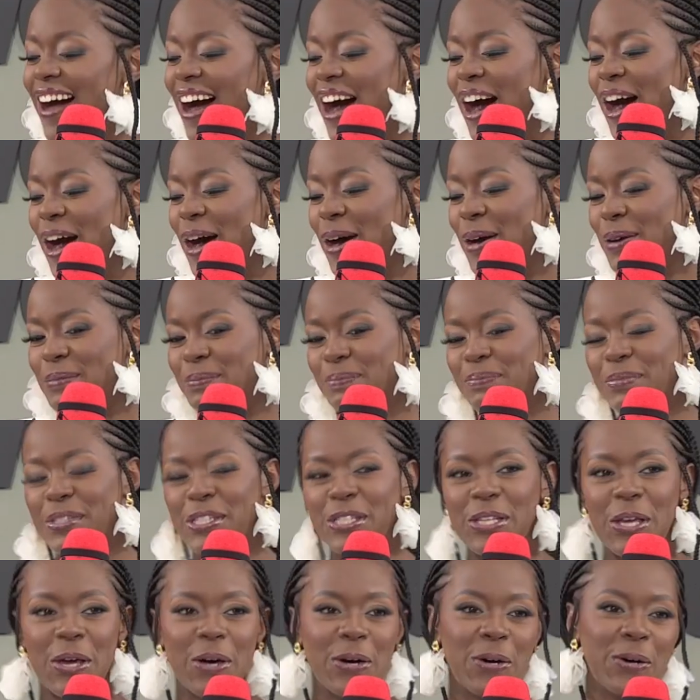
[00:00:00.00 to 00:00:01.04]
Um, oh,
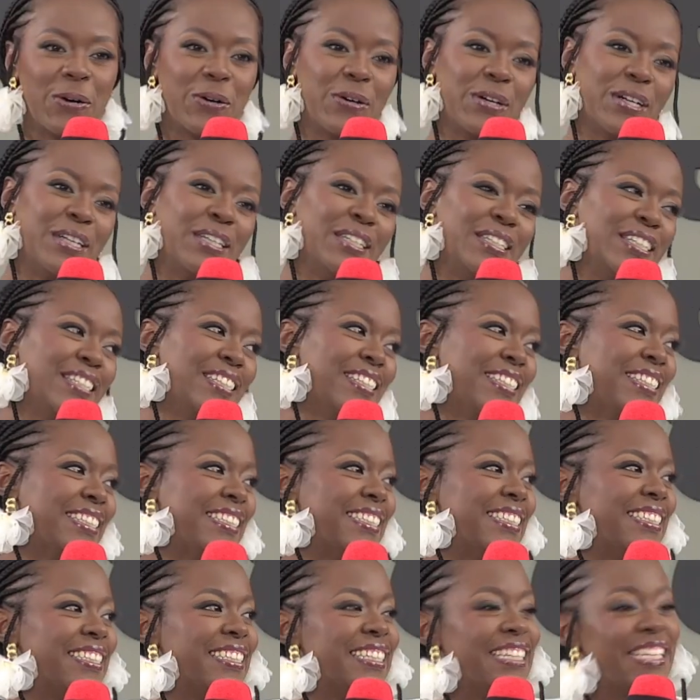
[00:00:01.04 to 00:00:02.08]
so okay, that took a
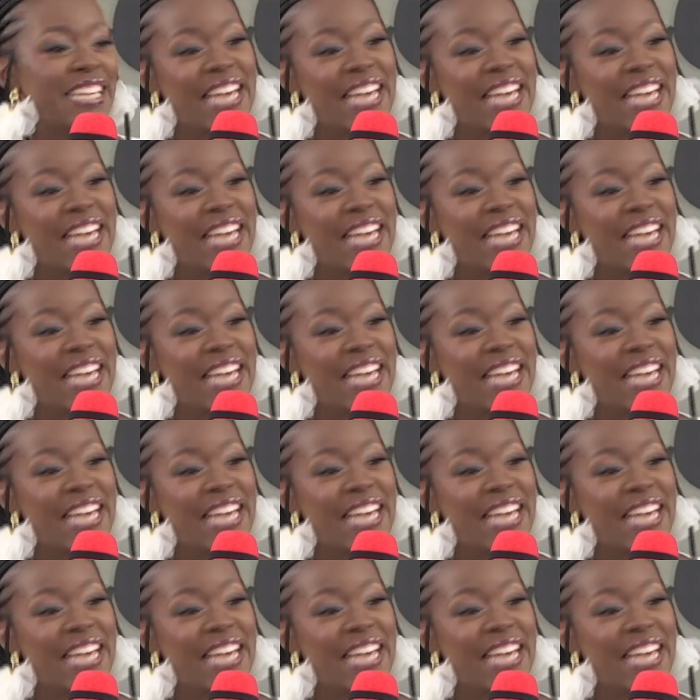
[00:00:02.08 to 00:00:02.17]
turn.